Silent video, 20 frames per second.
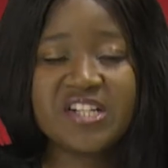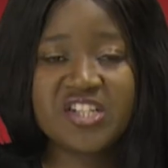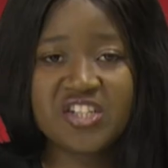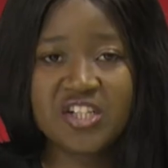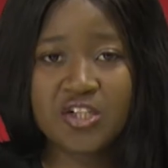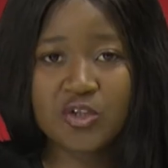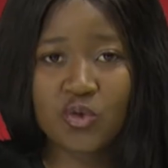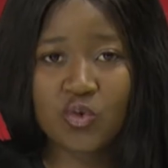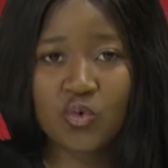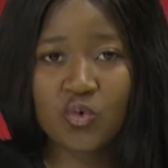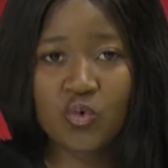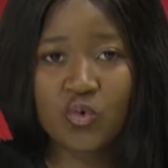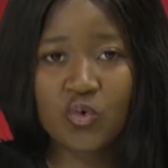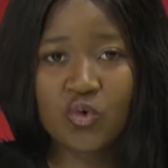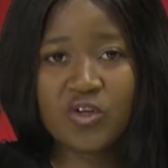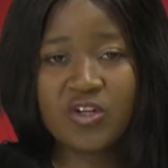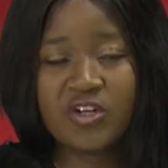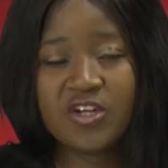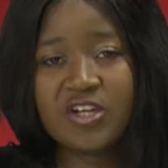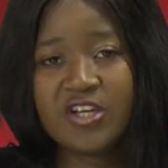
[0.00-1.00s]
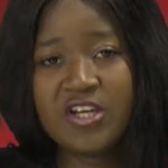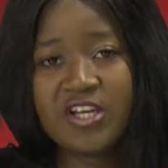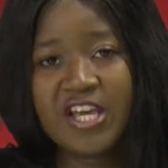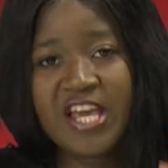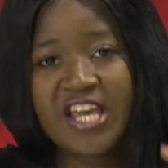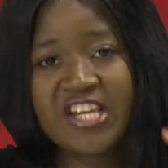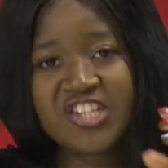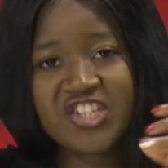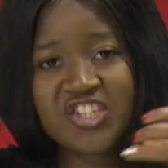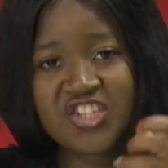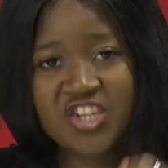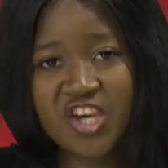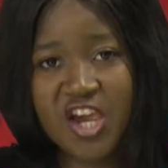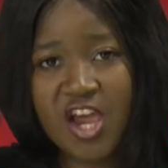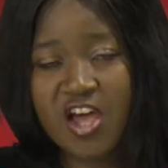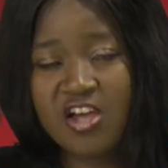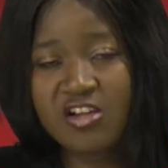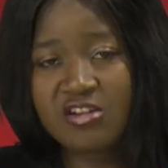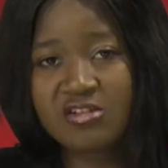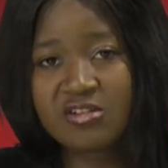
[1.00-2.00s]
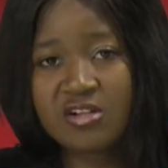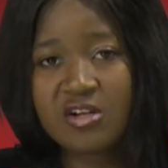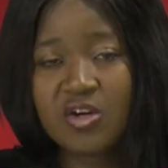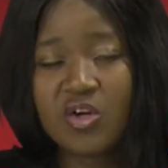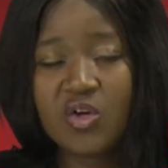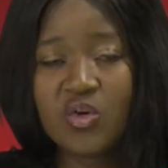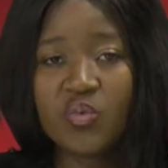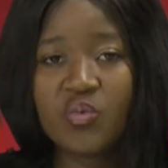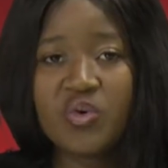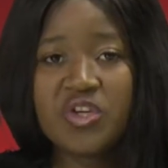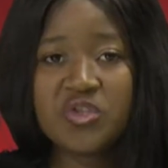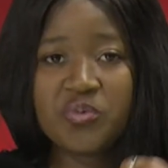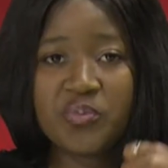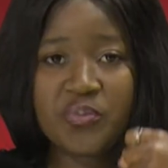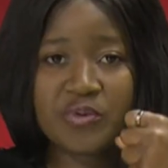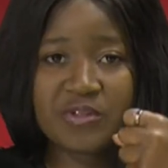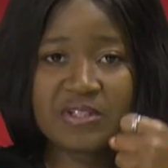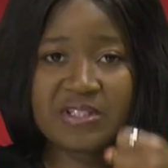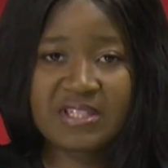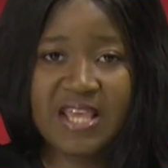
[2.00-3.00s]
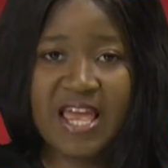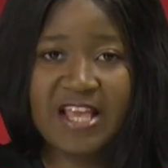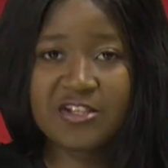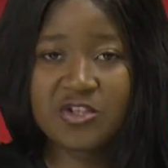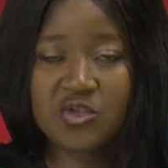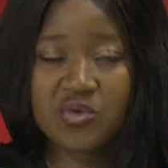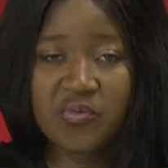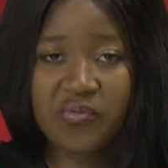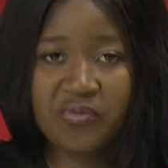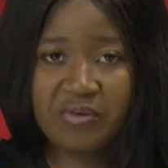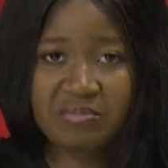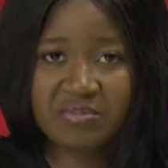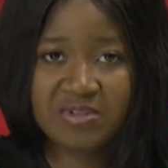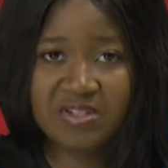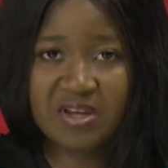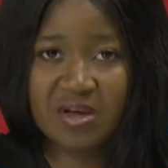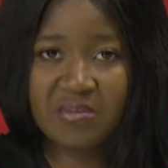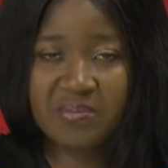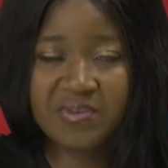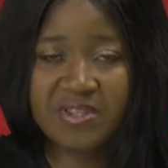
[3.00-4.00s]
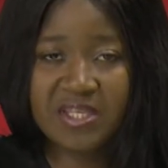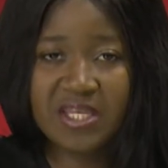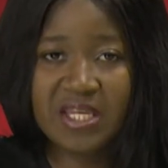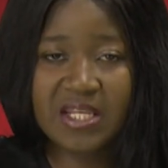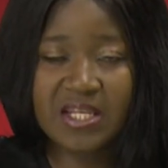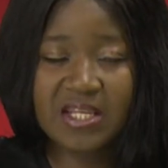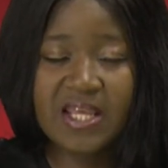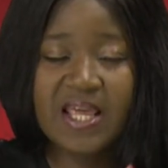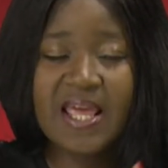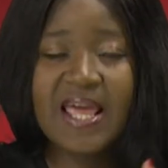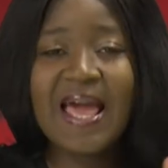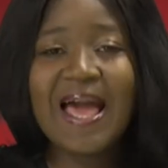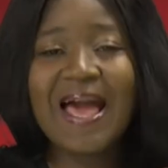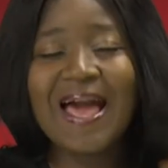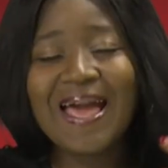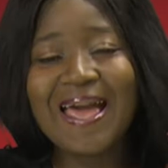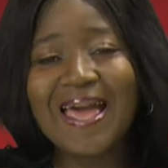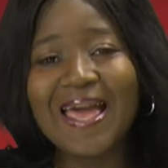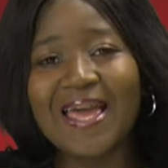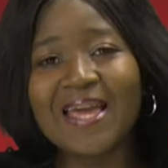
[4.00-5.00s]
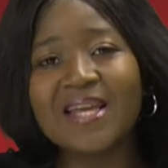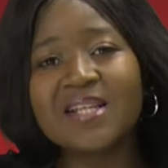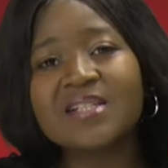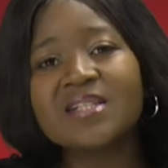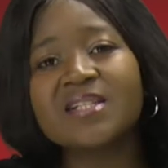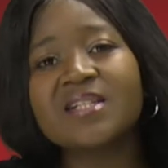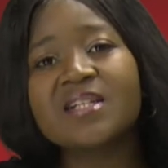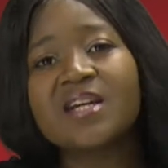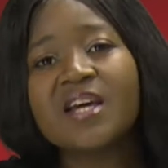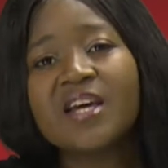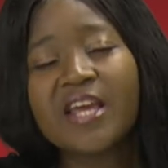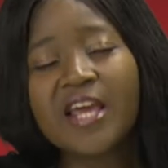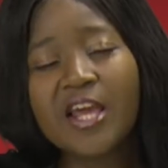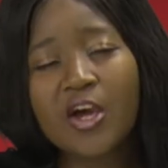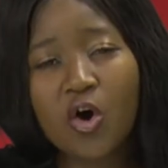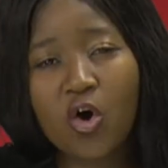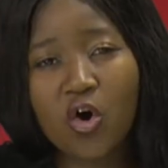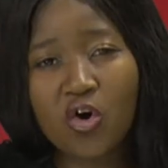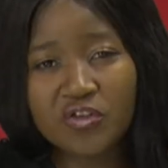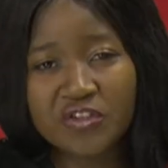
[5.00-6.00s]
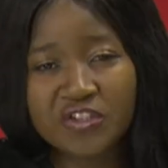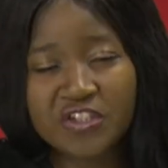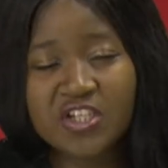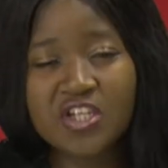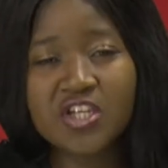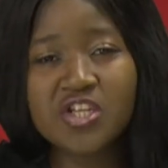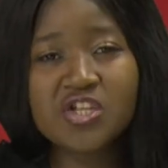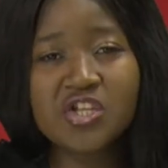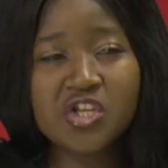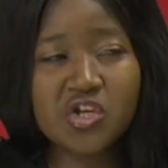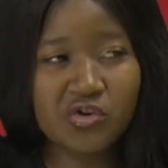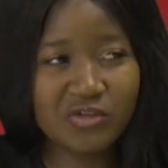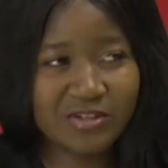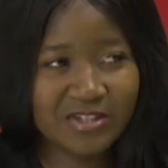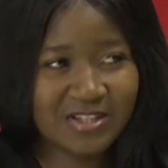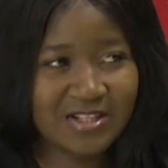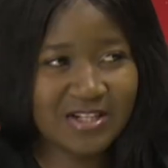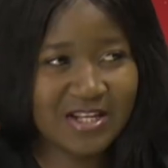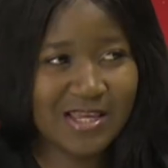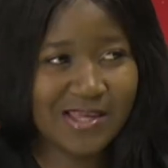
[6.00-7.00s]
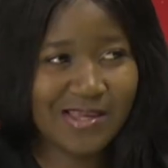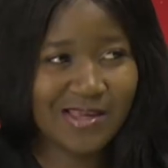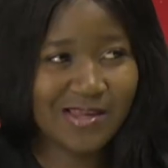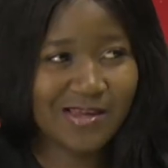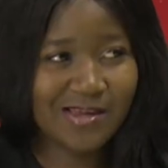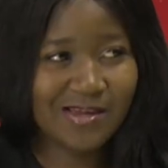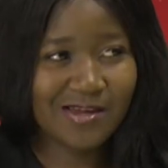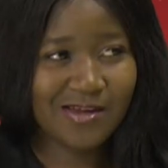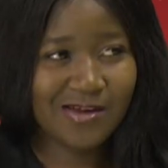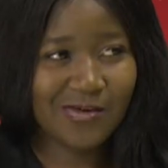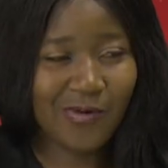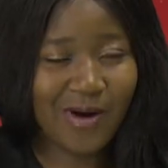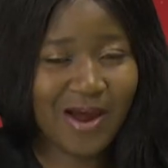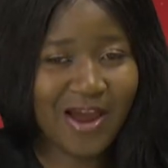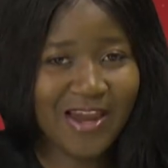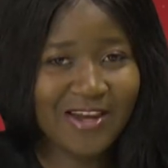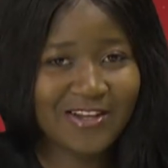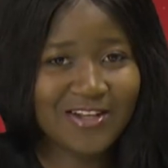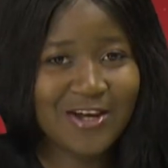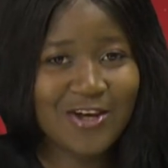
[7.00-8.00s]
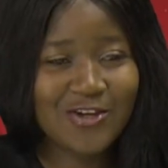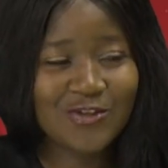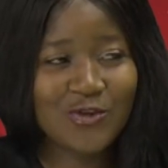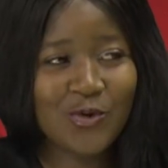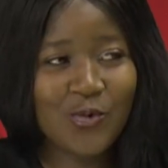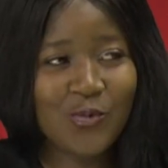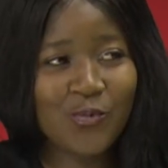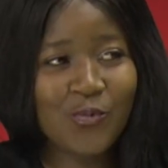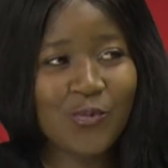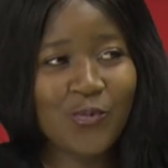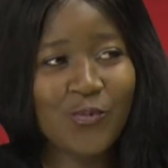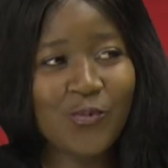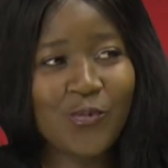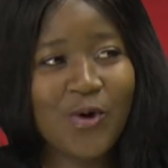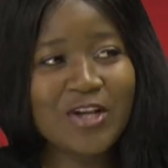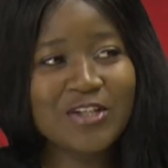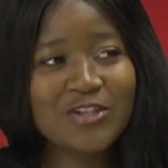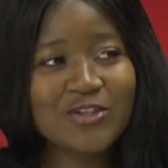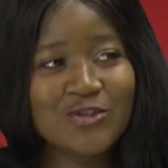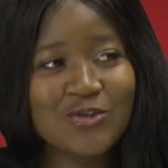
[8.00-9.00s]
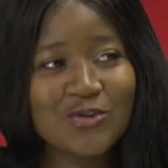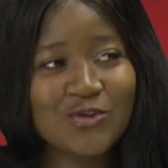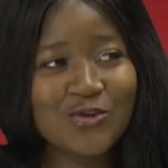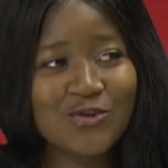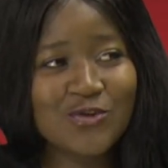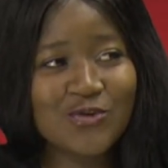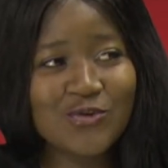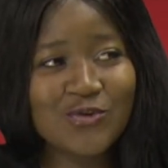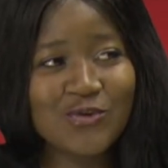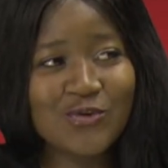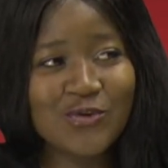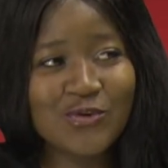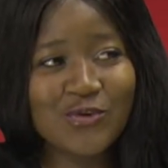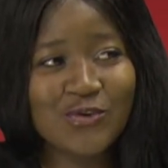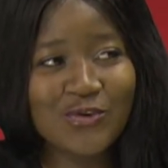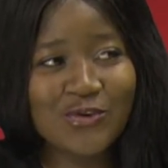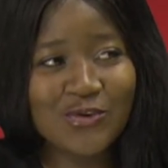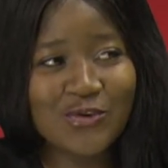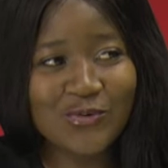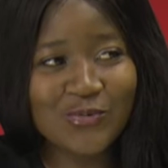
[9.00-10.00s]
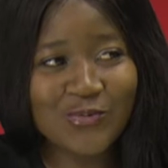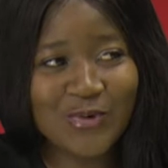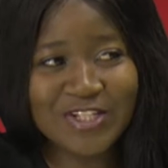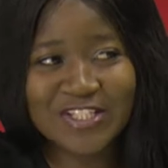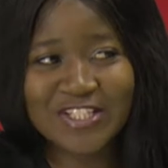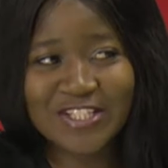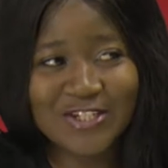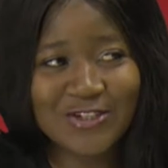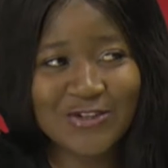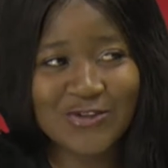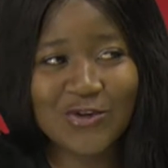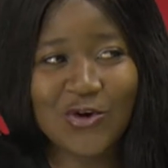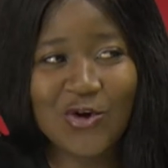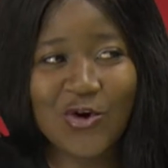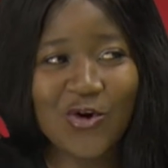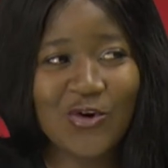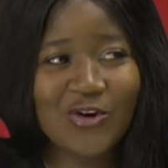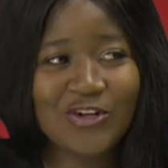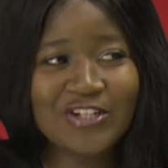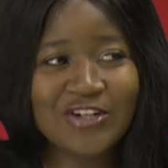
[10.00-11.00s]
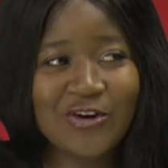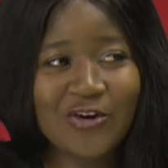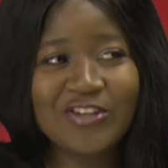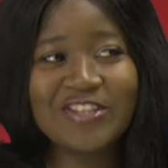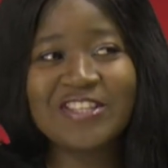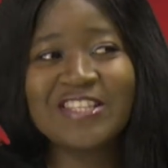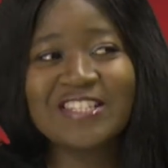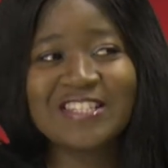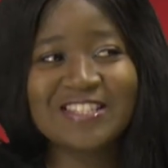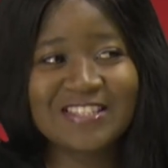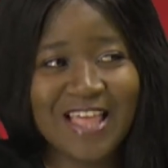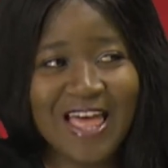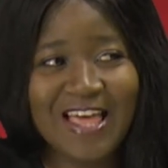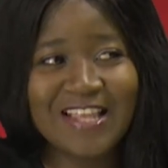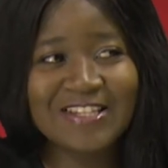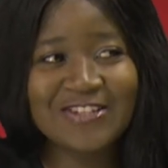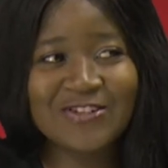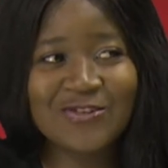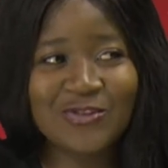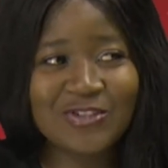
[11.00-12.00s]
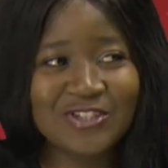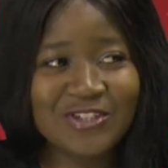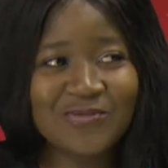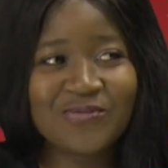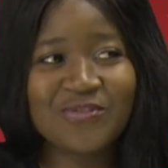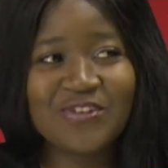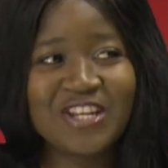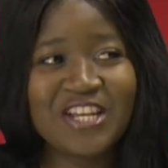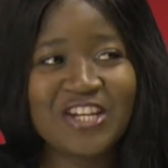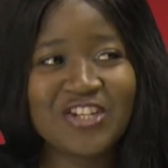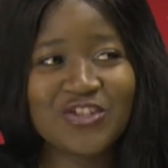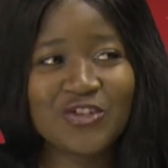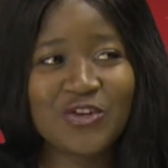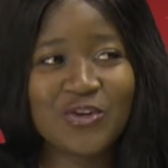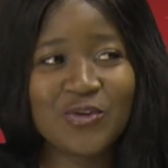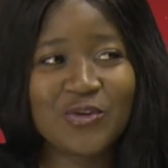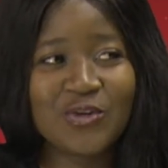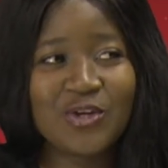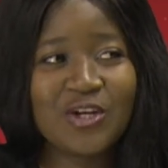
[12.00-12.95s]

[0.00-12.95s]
the two, a shield which protects you from something and continuously, right? So what is your own understanding or definition